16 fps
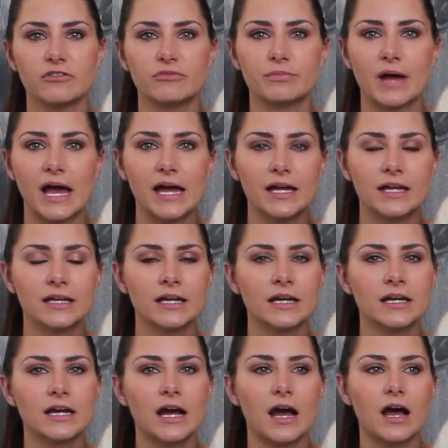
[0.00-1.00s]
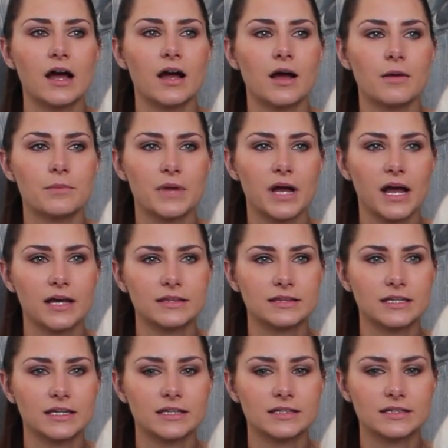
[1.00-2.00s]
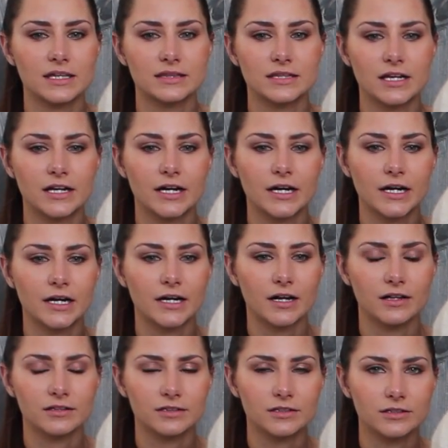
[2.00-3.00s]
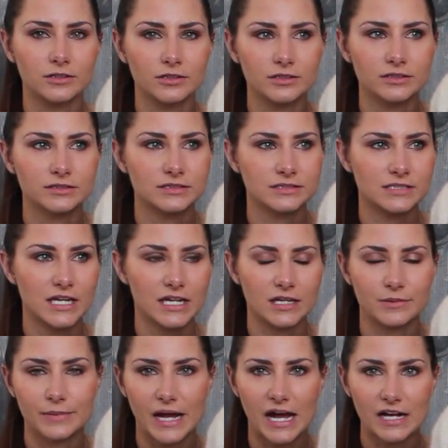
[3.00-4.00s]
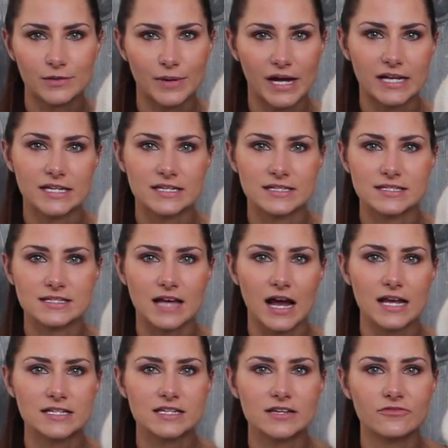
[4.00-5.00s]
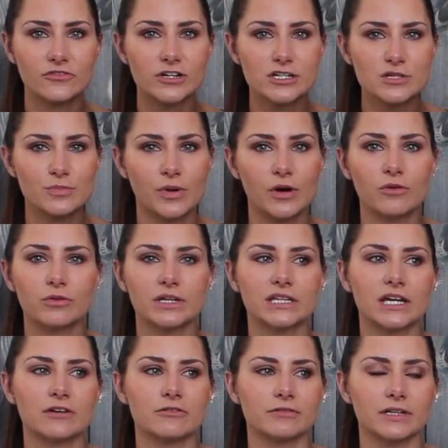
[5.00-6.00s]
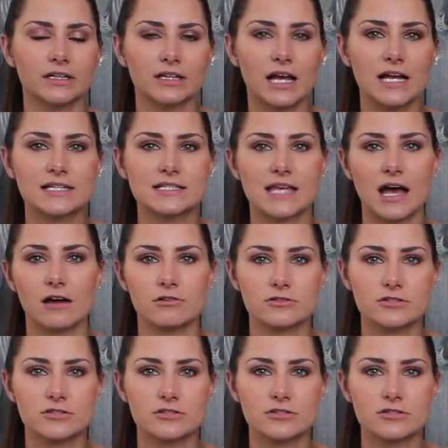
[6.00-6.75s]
have met. I think that they're a little taken aback by his size at first, but when they realize how